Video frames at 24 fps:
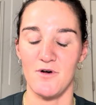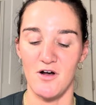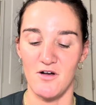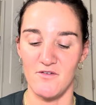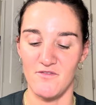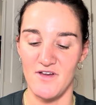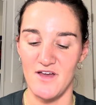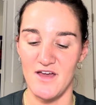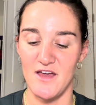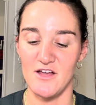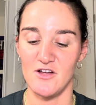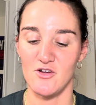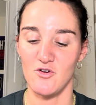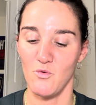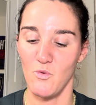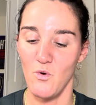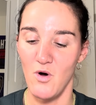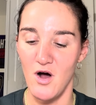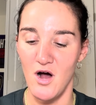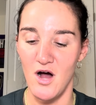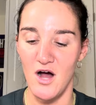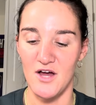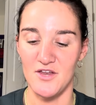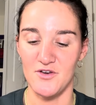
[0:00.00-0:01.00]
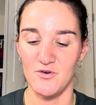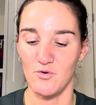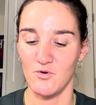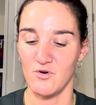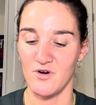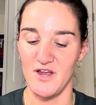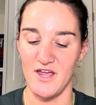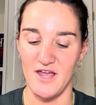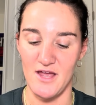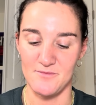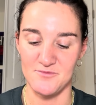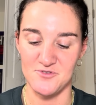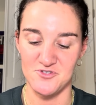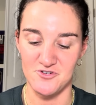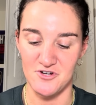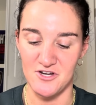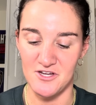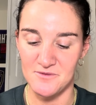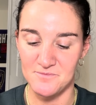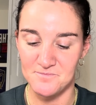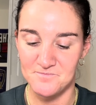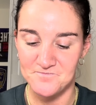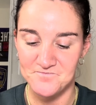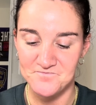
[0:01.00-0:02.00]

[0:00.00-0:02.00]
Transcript: of a quad or a hamstring.